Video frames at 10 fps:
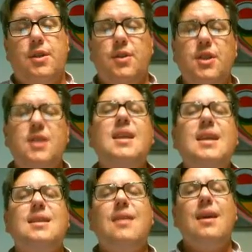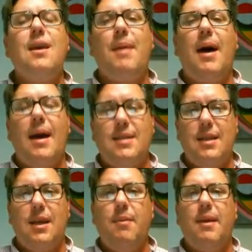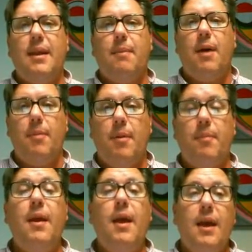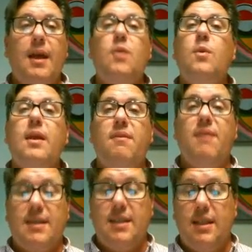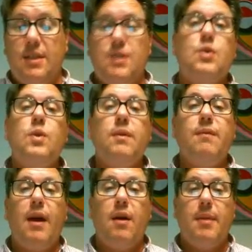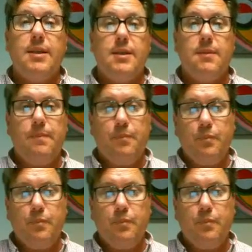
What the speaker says: So just things to think about as thinking about that problem, again, really affecting the school environment.